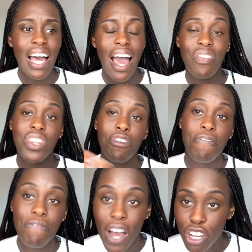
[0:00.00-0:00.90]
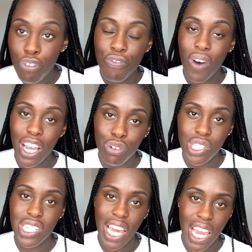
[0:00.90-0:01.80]
And then the final
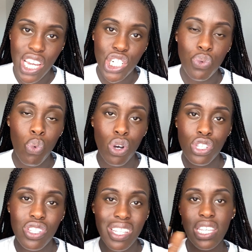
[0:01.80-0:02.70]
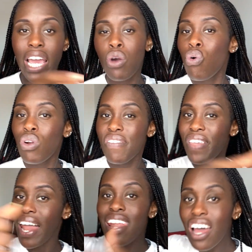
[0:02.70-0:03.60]
stage was to take all of
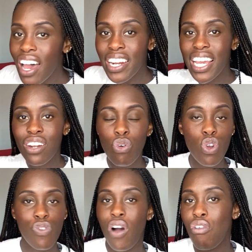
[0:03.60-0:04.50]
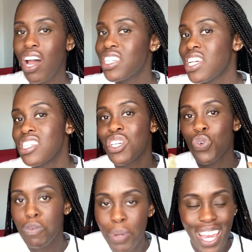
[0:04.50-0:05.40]
that learning, all of our ideas that
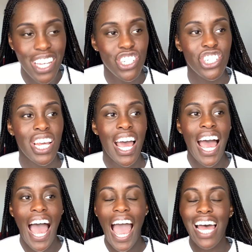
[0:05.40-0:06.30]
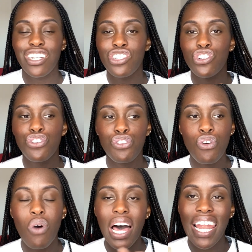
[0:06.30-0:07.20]
we'd pitched, and
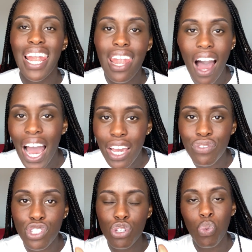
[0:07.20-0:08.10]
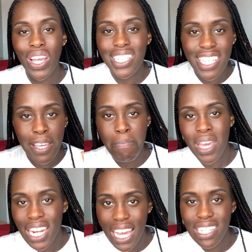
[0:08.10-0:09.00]
do a live
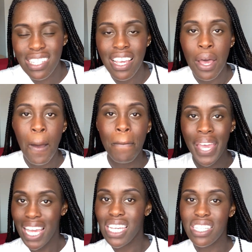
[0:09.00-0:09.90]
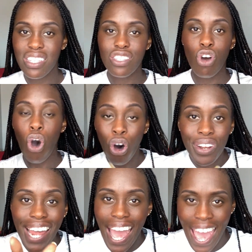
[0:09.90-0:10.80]
20-minute piece
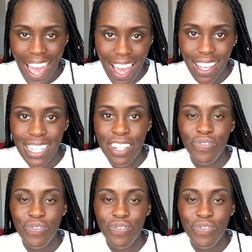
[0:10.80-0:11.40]
on air.